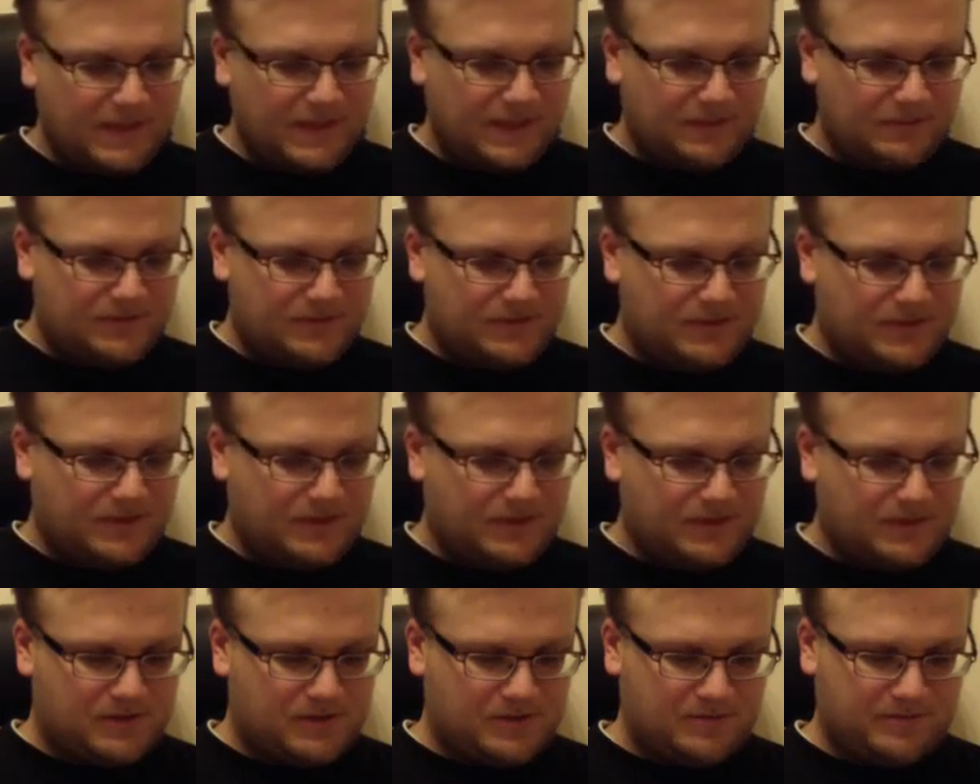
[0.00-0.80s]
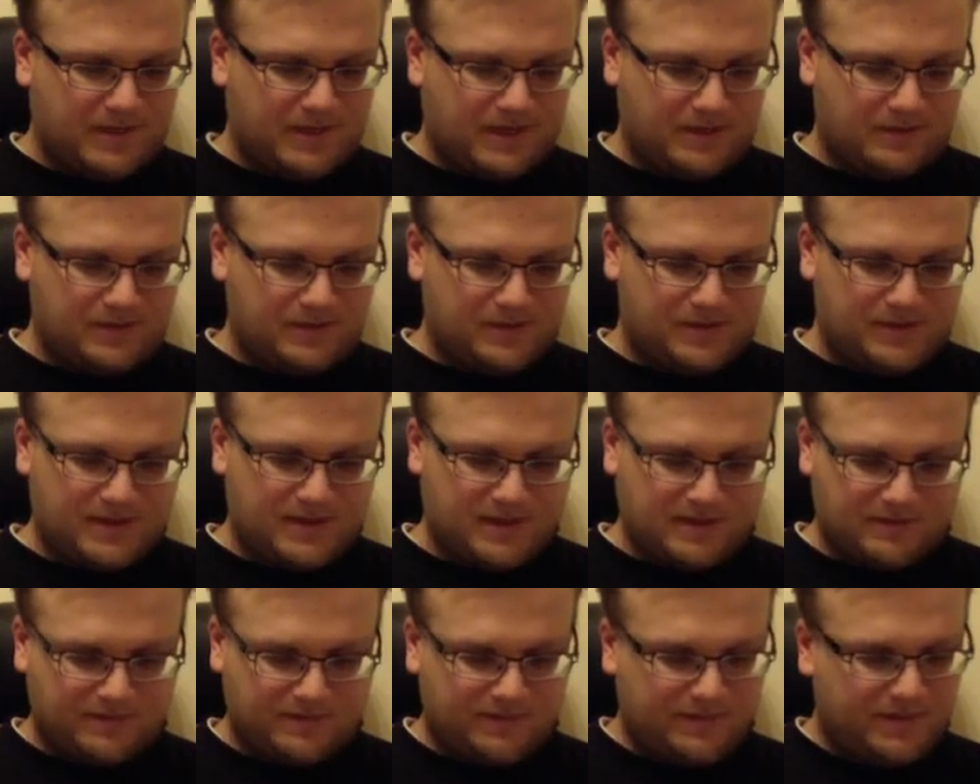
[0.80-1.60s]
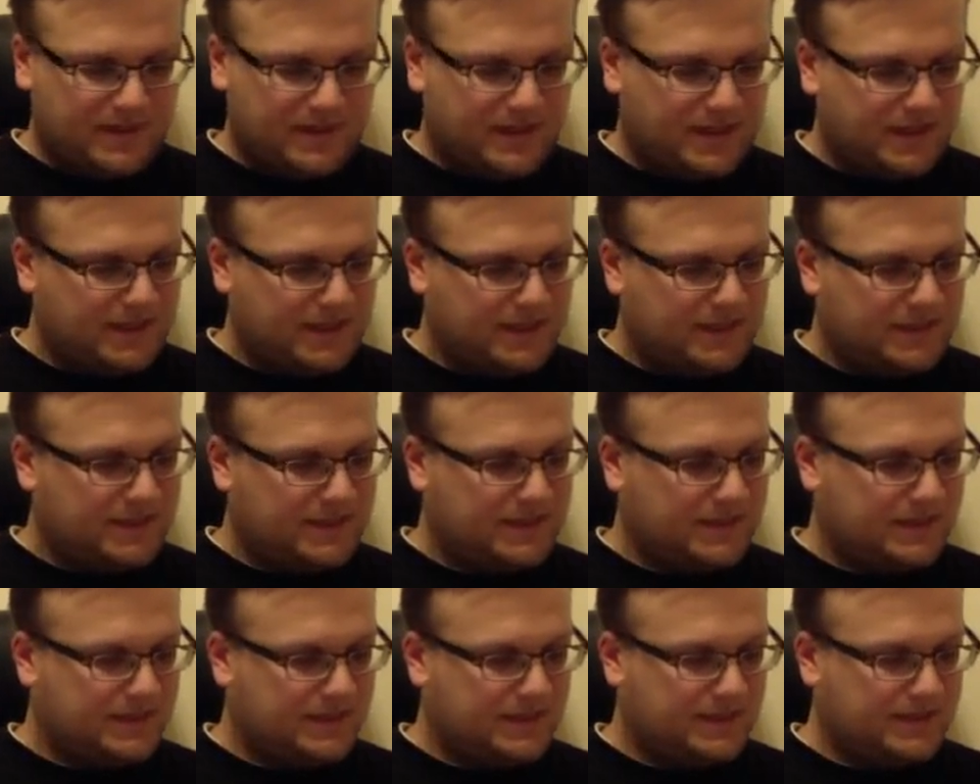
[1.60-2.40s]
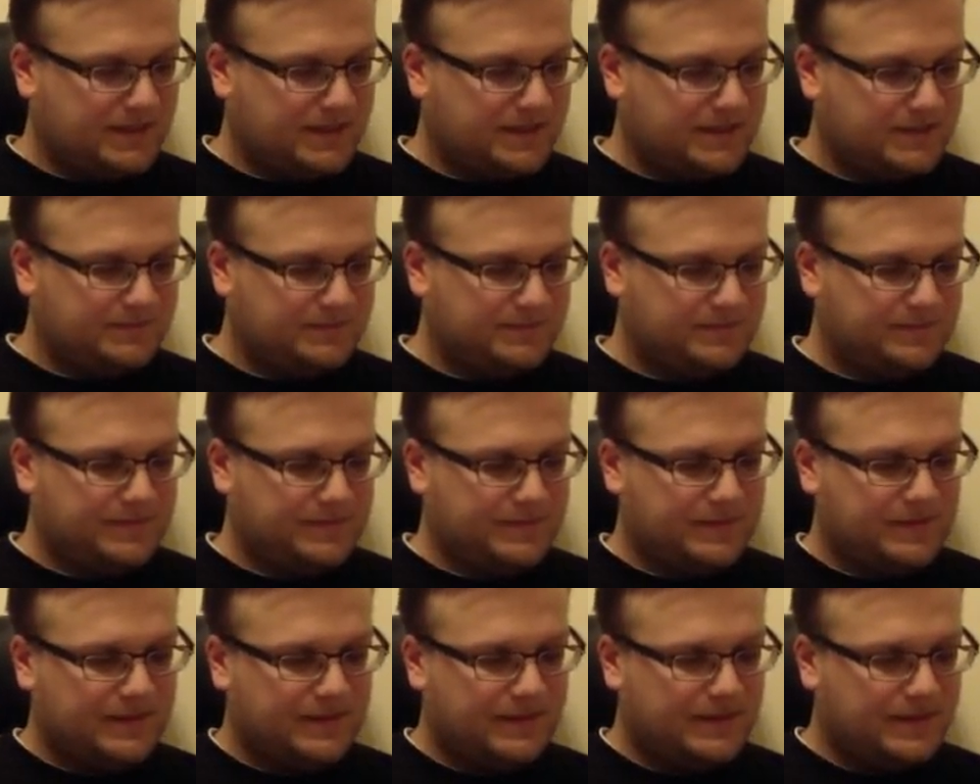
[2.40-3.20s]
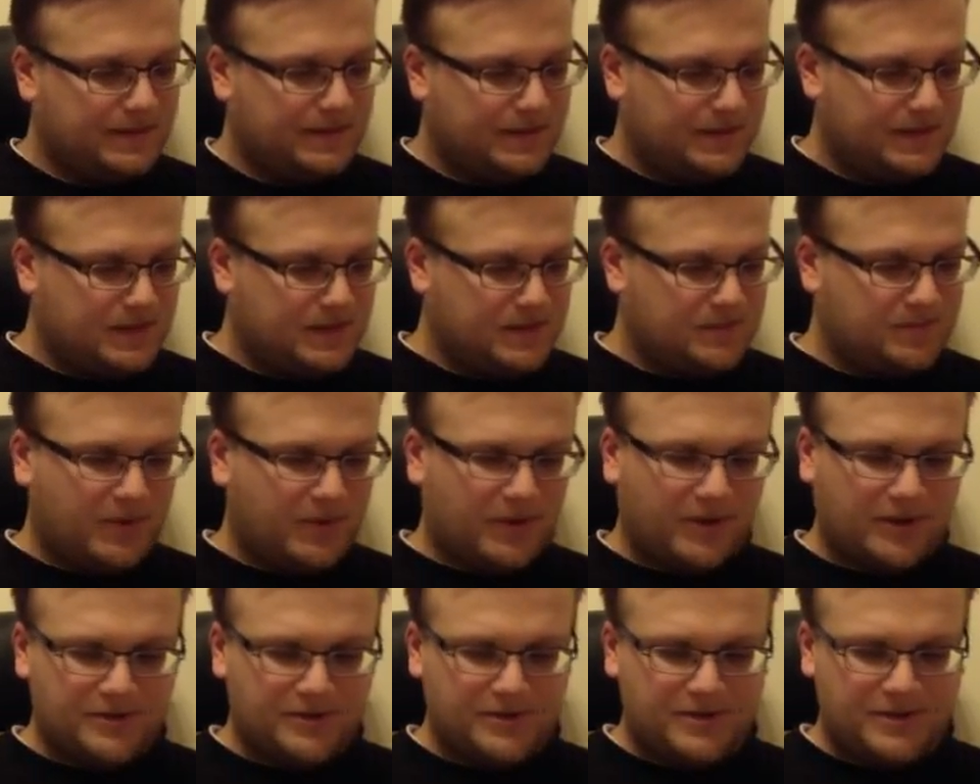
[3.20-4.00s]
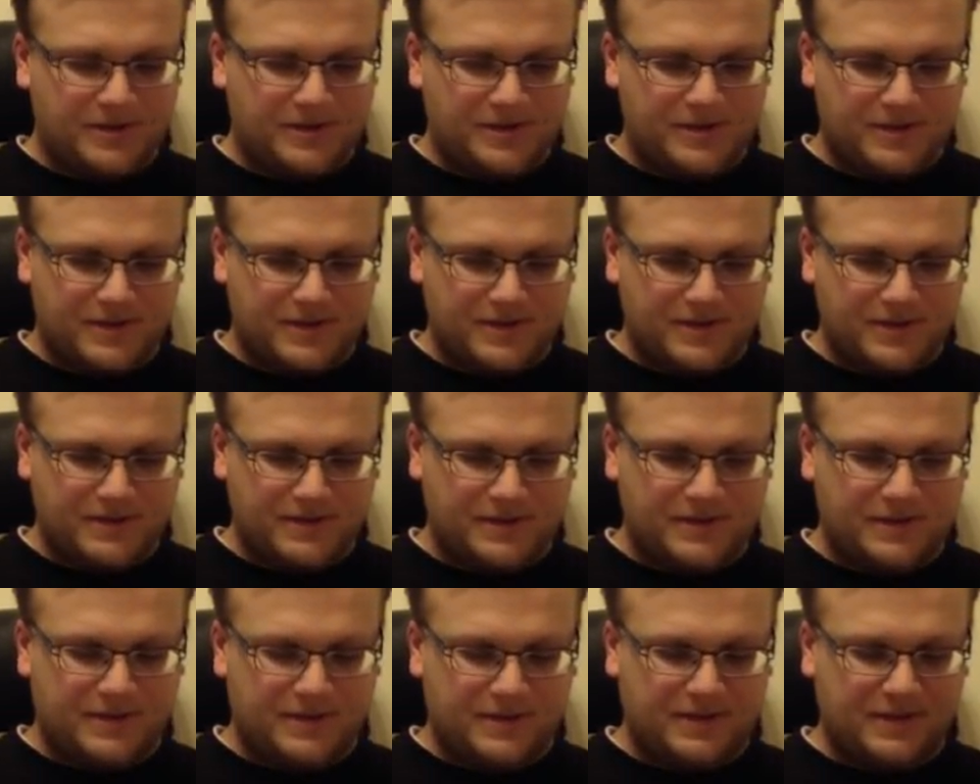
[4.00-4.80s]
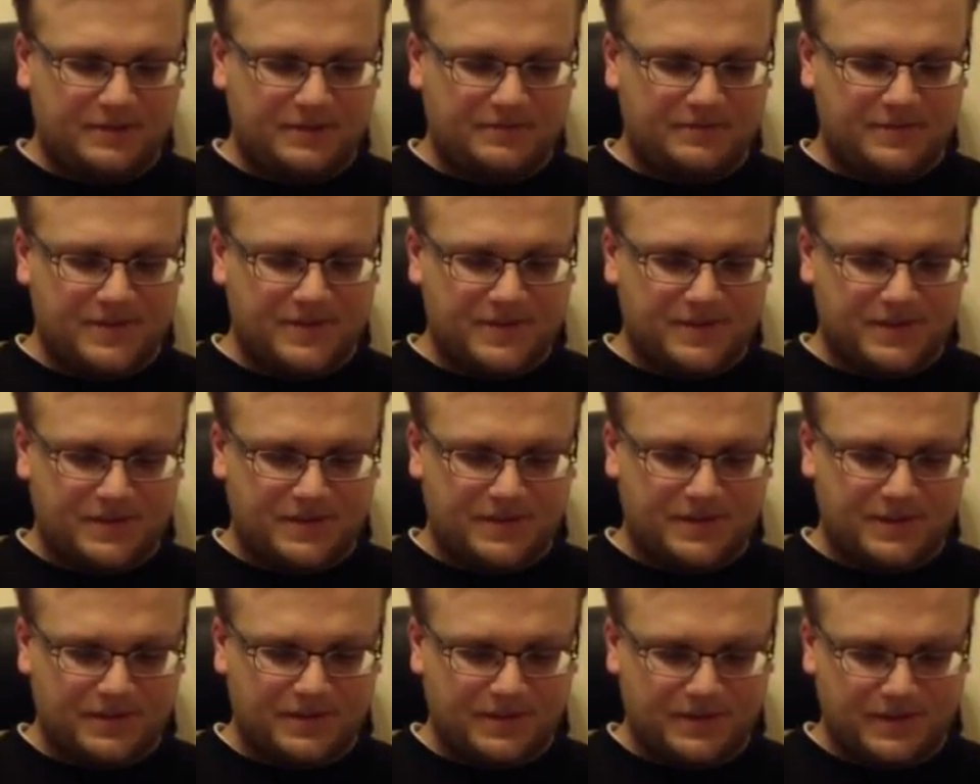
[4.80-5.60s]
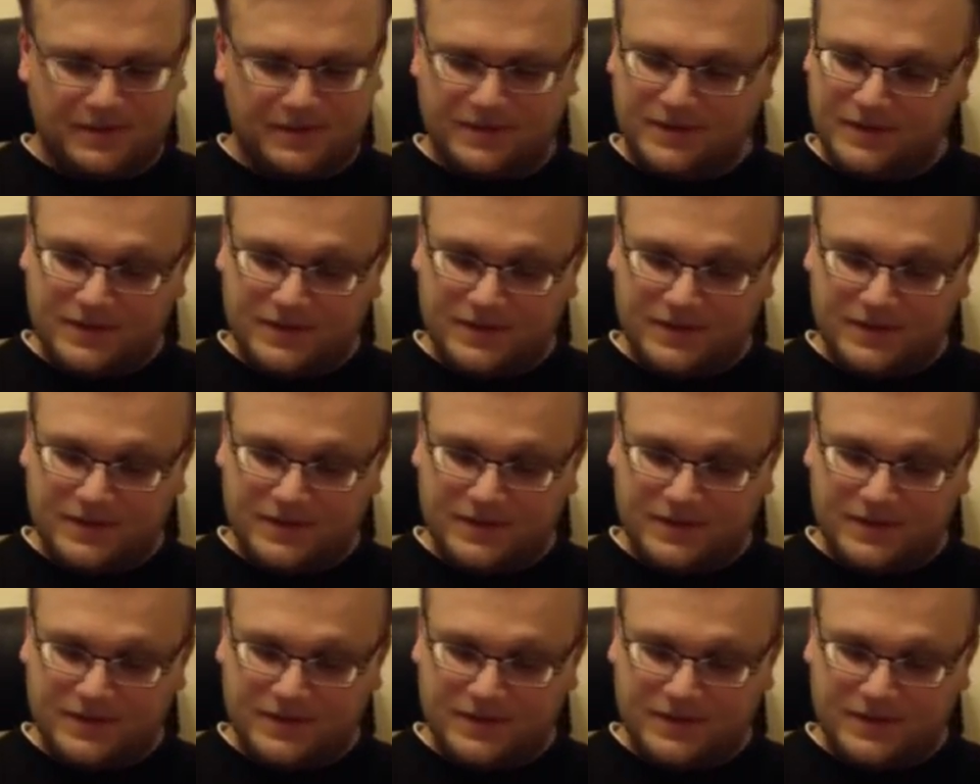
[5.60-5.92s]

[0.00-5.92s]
Now it talks about stuff like uh, sparging systems,